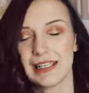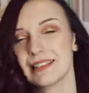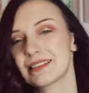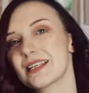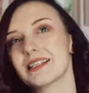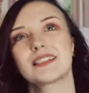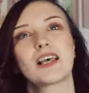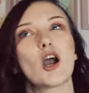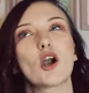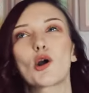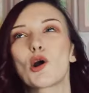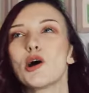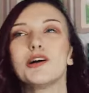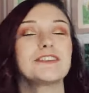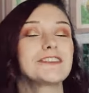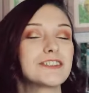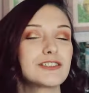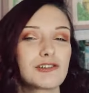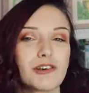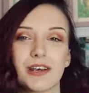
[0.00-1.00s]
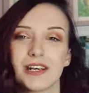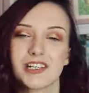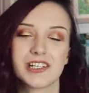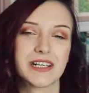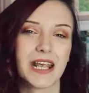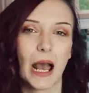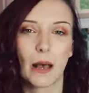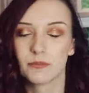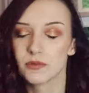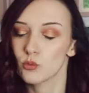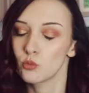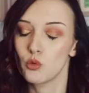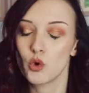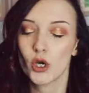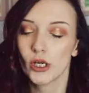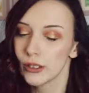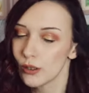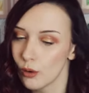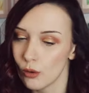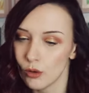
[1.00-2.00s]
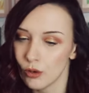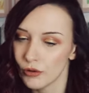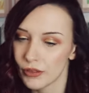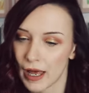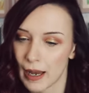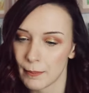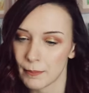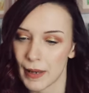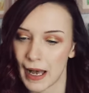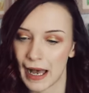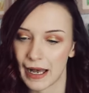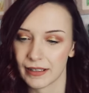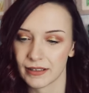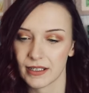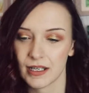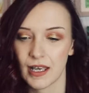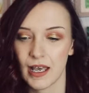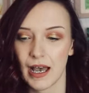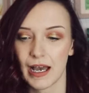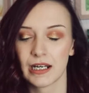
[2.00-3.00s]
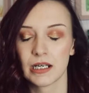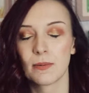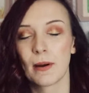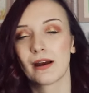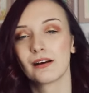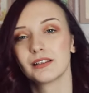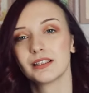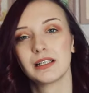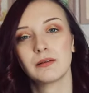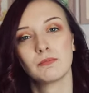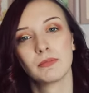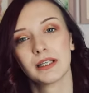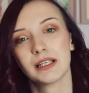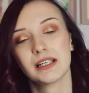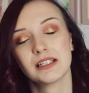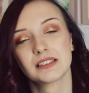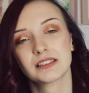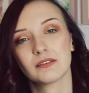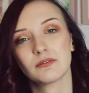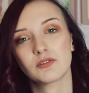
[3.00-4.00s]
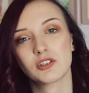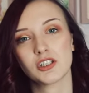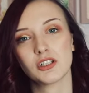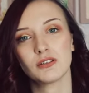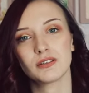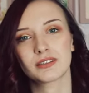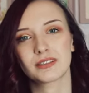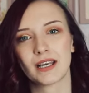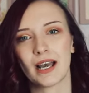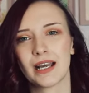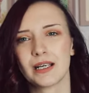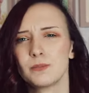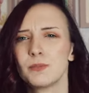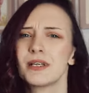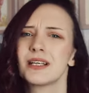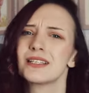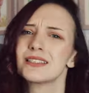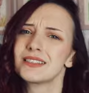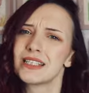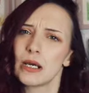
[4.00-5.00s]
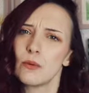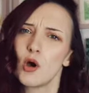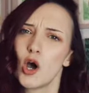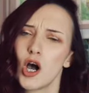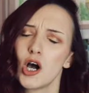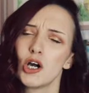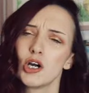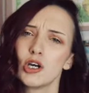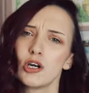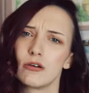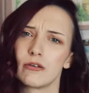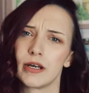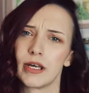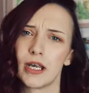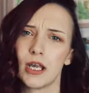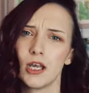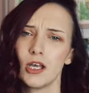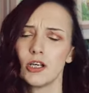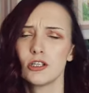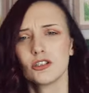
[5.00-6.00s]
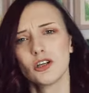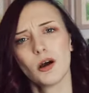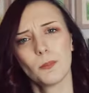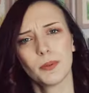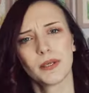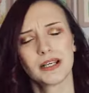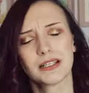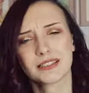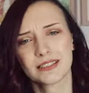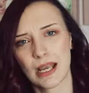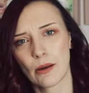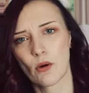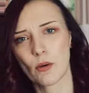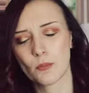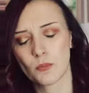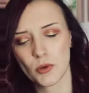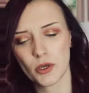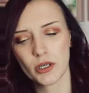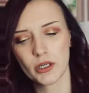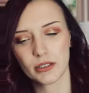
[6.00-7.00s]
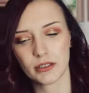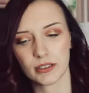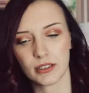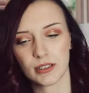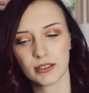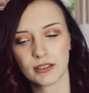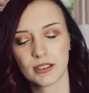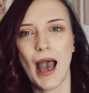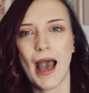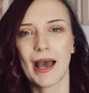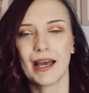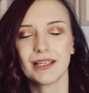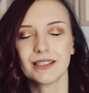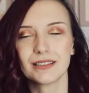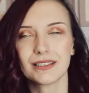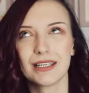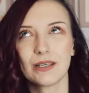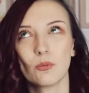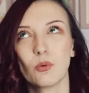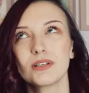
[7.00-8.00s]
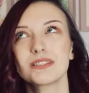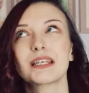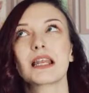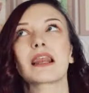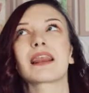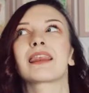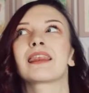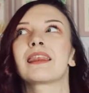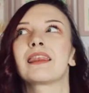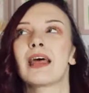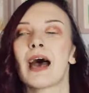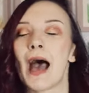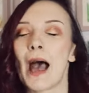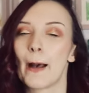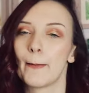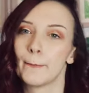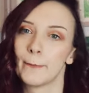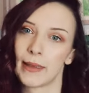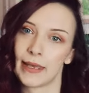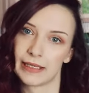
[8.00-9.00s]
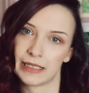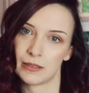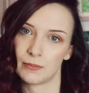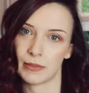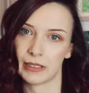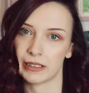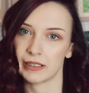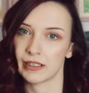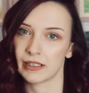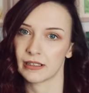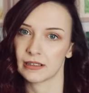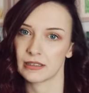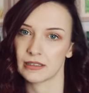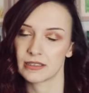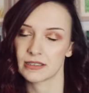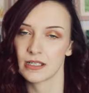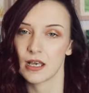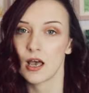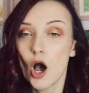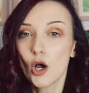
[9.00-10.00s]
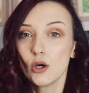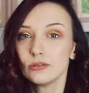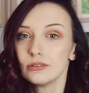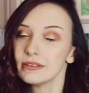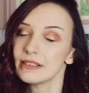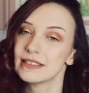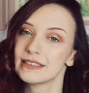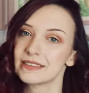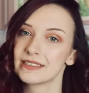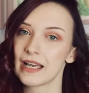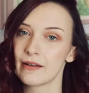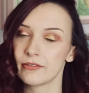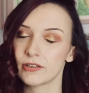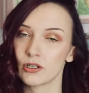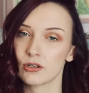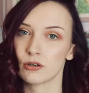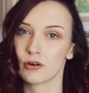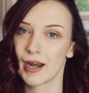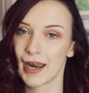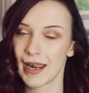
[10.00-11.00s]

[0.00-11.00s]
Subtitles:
He says concentration camps weren't all that bad, and apparently millions of Jews died because they were hungry, not because they were murdered. And it wasn't that many millions, only 7 or